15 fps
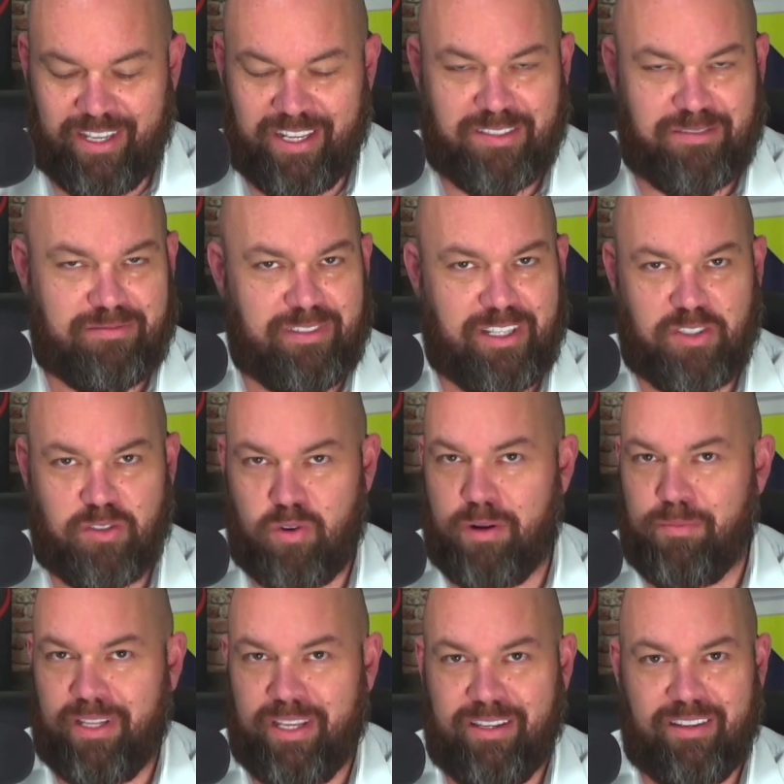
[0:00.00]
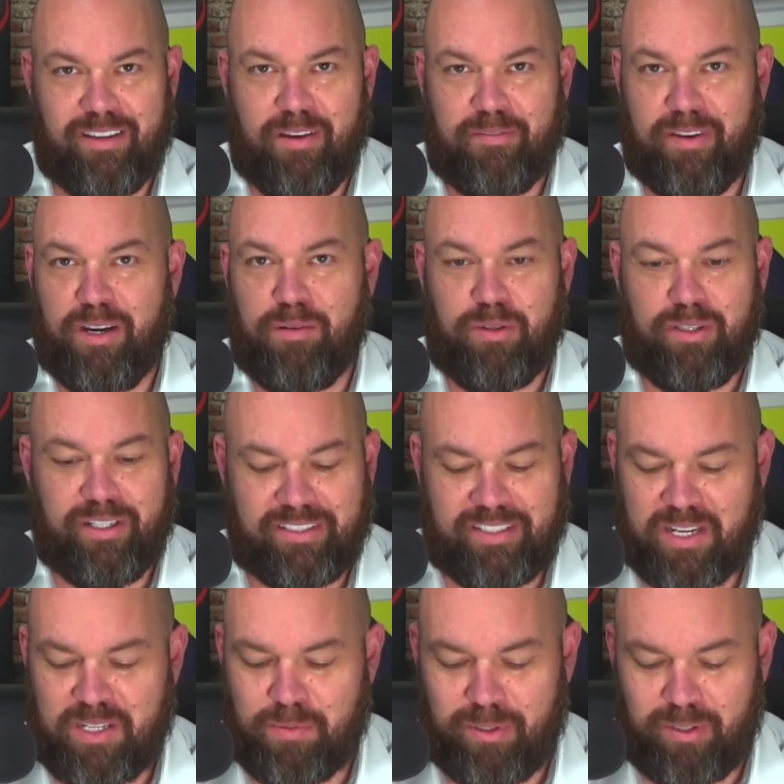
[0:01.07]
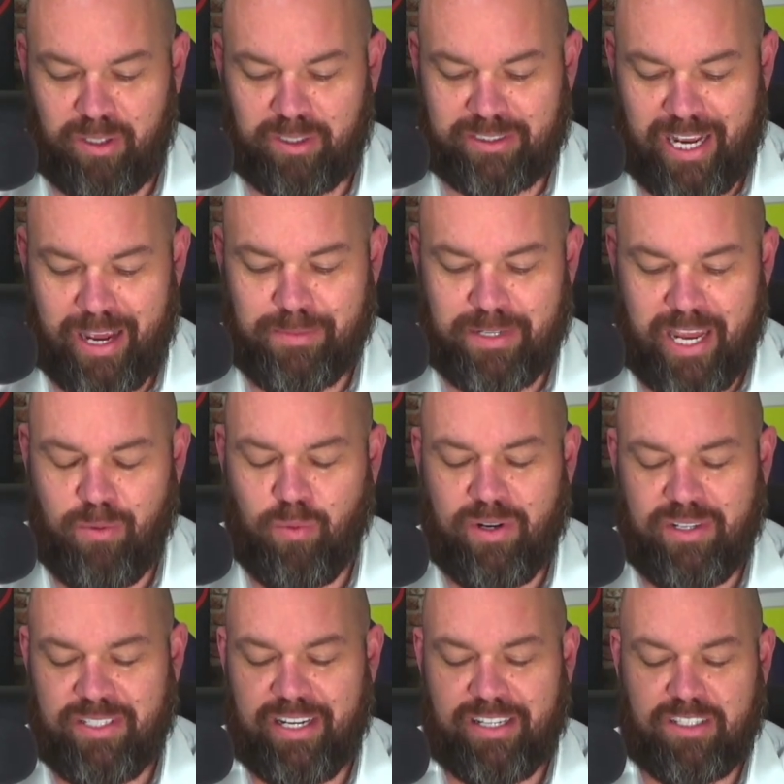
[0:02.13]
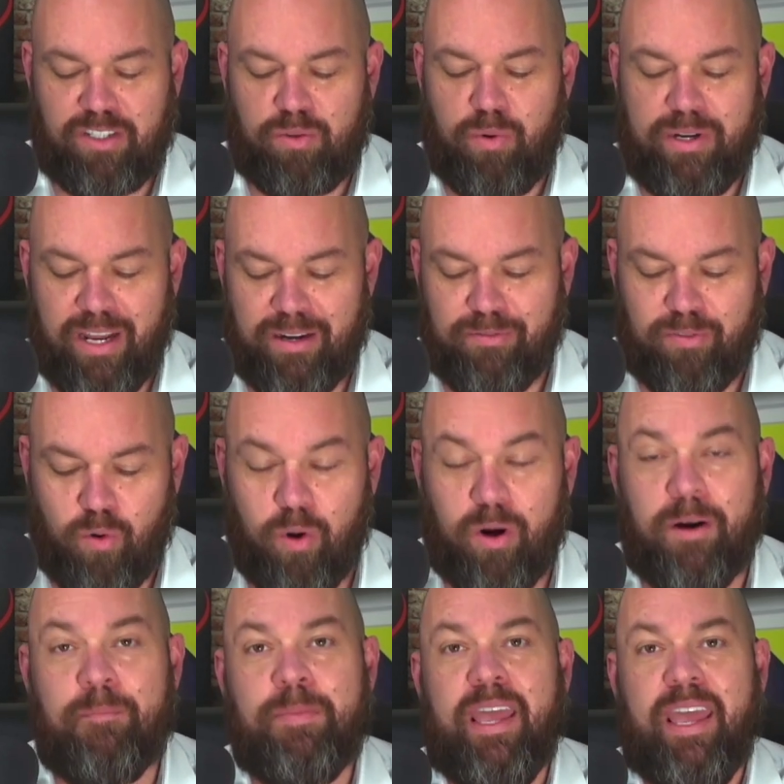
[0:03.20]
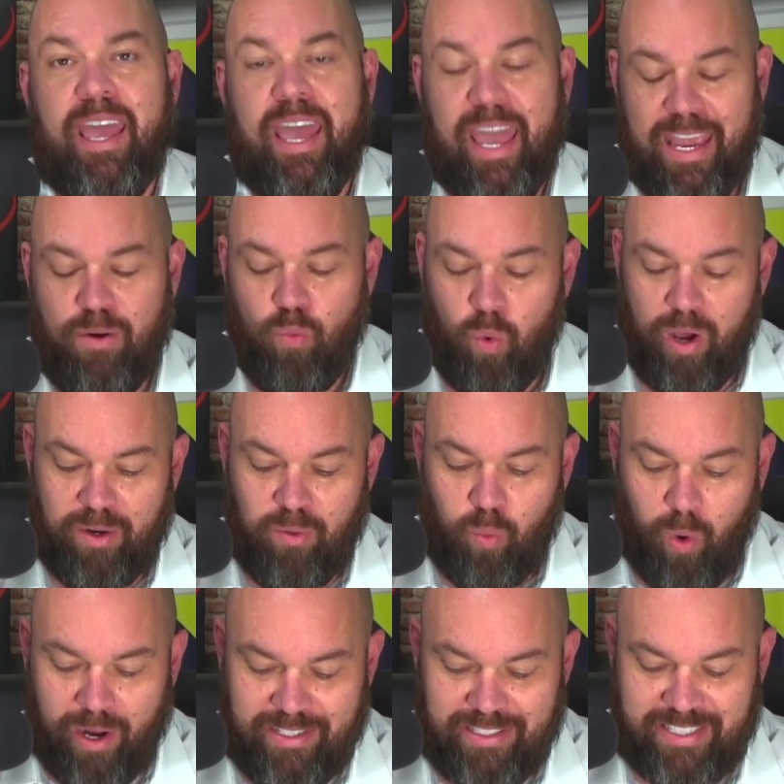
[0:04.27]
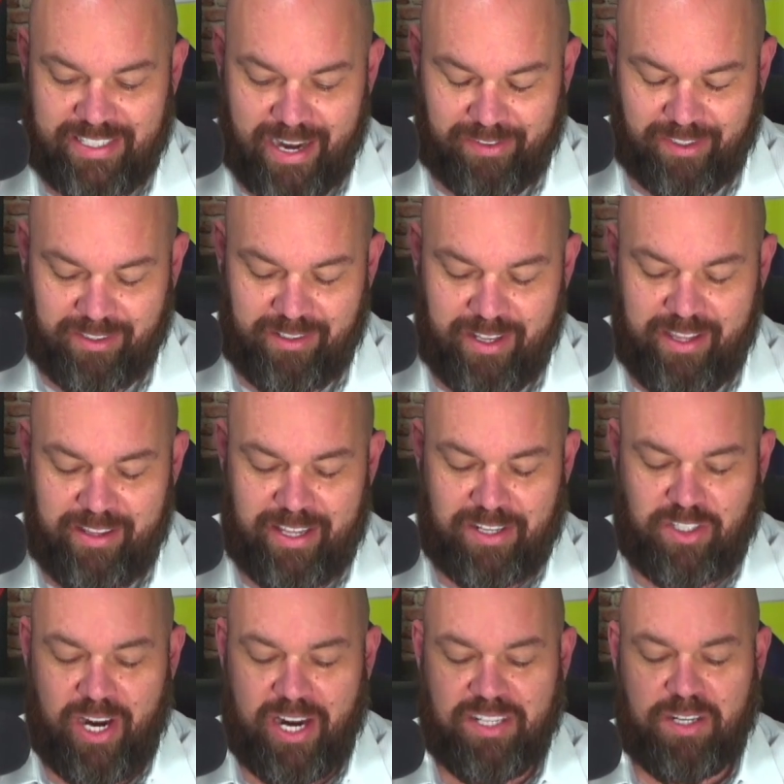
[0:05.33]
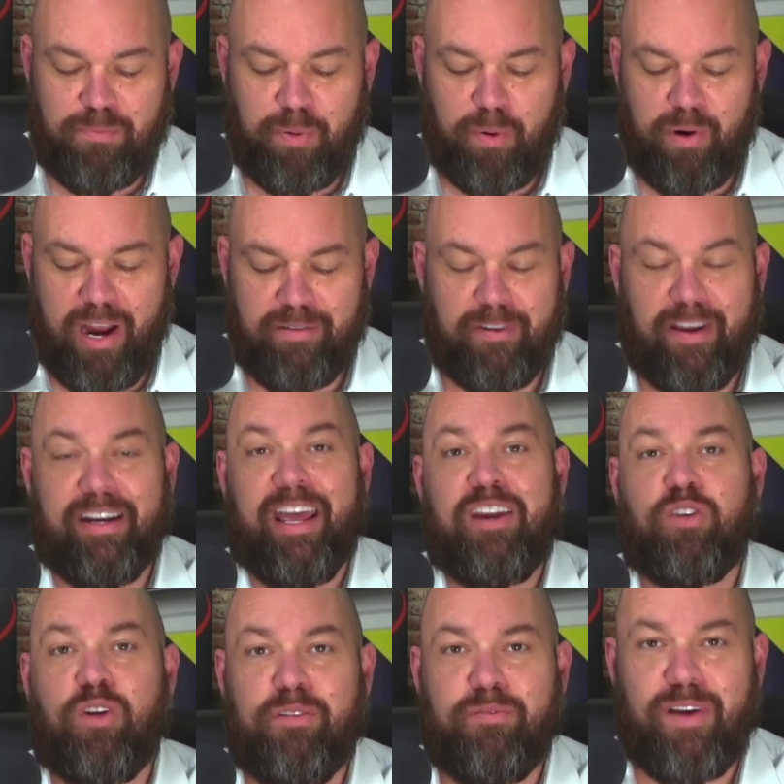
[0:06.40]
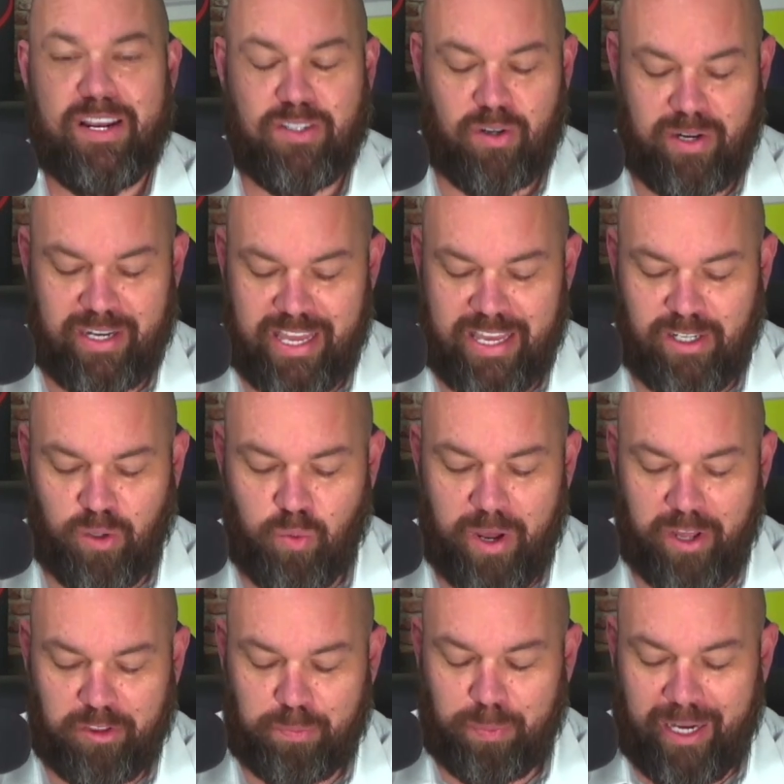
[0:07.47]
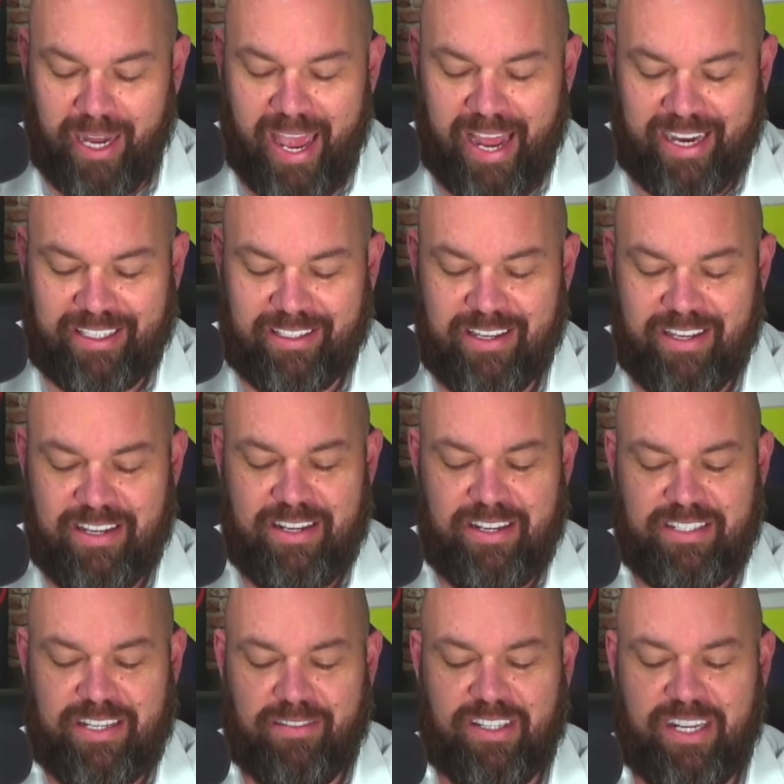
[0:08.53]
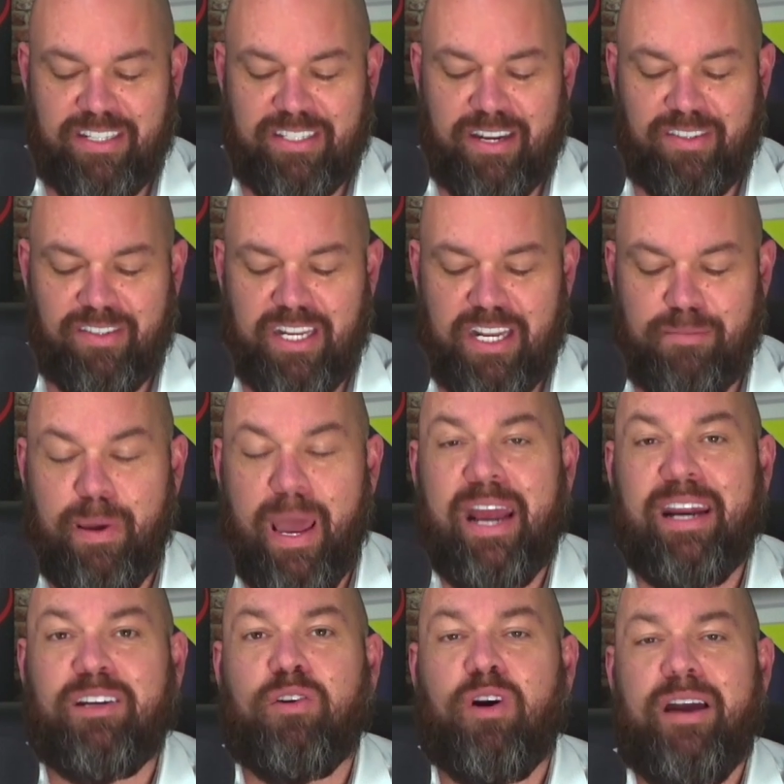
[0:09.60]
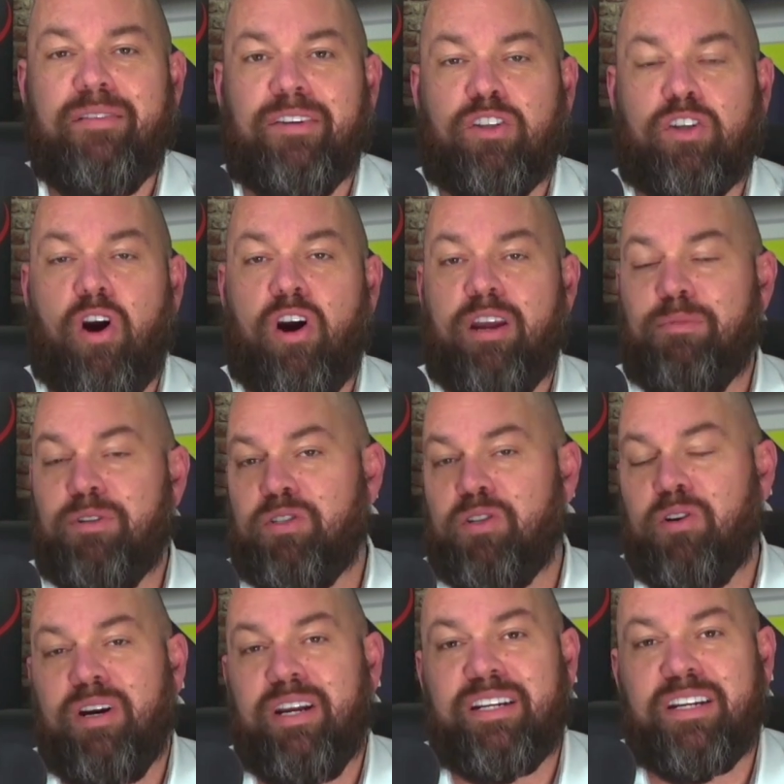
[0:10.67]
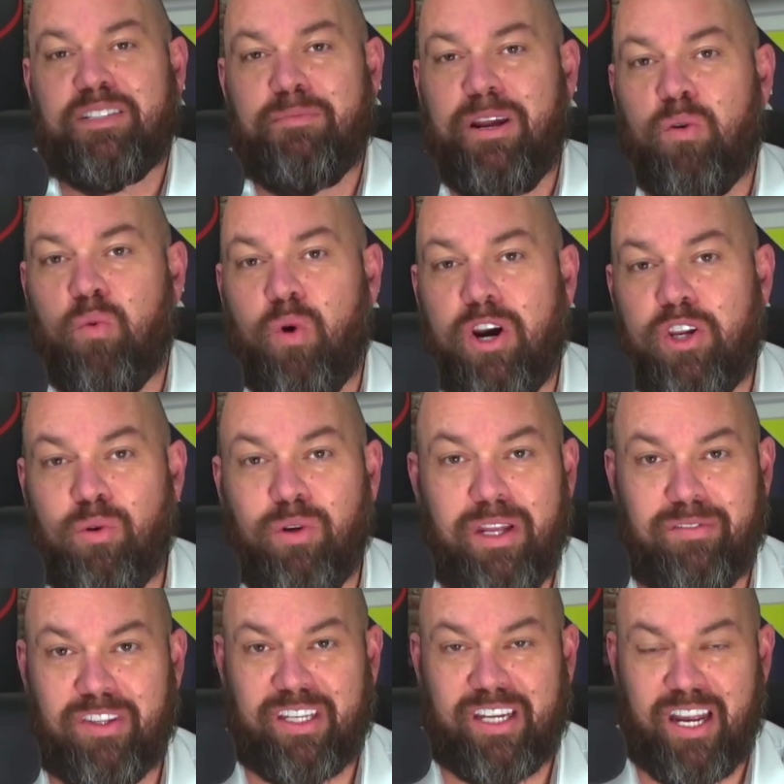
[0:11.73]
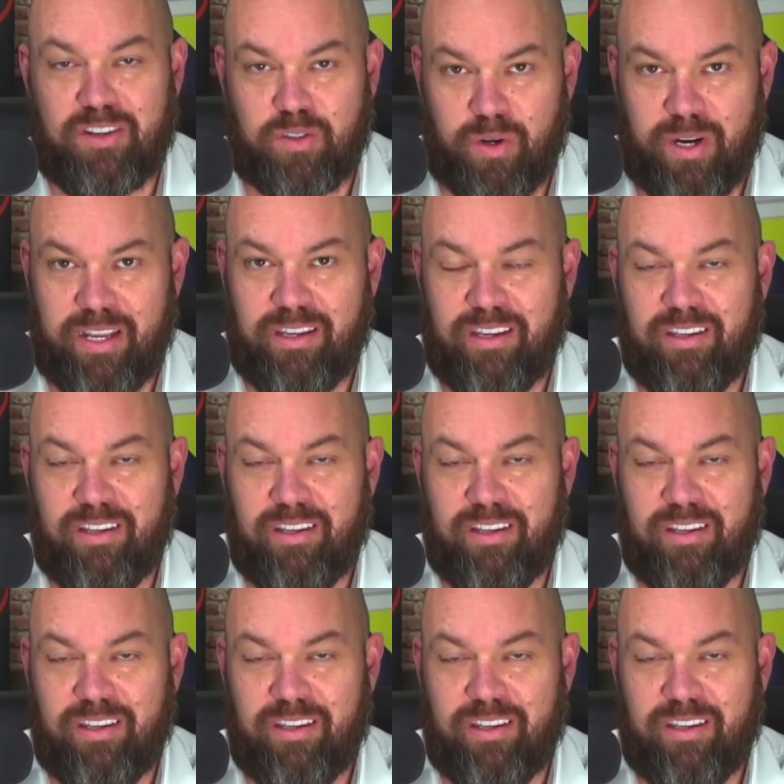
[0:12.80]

He's extremely available and accessible at all times. 816 394 8117. That's Jason Perrett, financial advisor at Eagle Wealth Planning, 1717 Paddock Drive in Kearney, Missouri. It doesn't matter where you live in the country.